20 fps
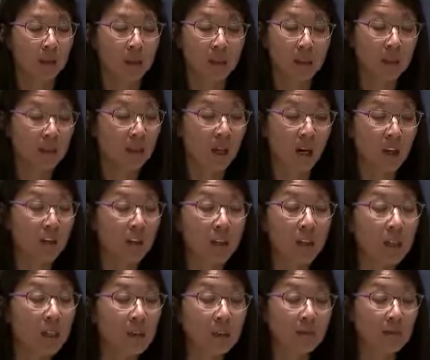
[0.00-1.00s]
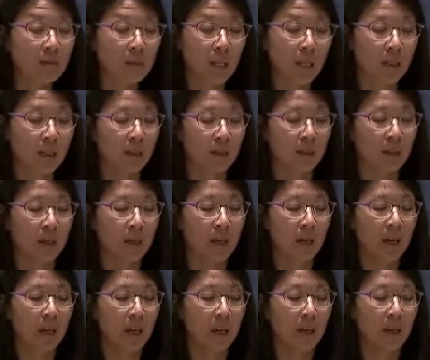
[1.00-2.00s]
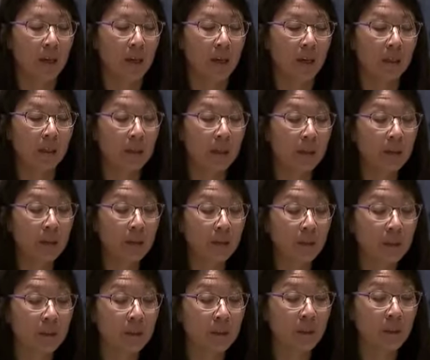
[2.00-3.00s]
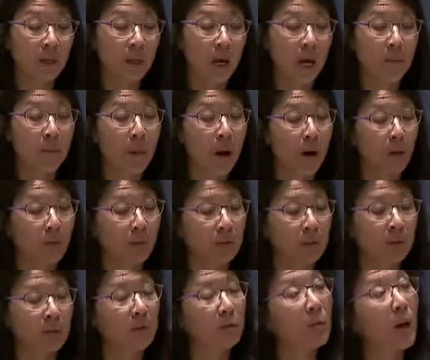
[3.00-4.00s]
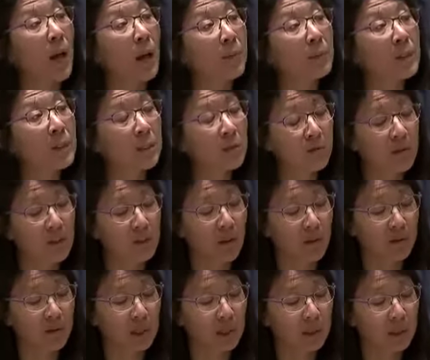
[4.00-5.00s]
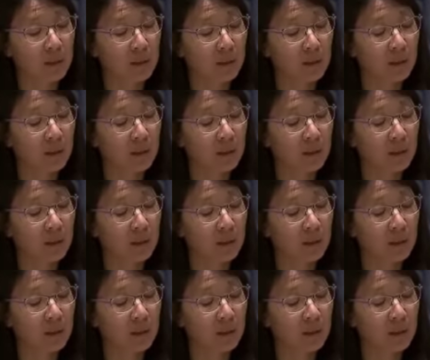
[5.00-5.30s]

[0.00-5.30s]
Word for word: The discussion here today cannot amount to empty rhetoric.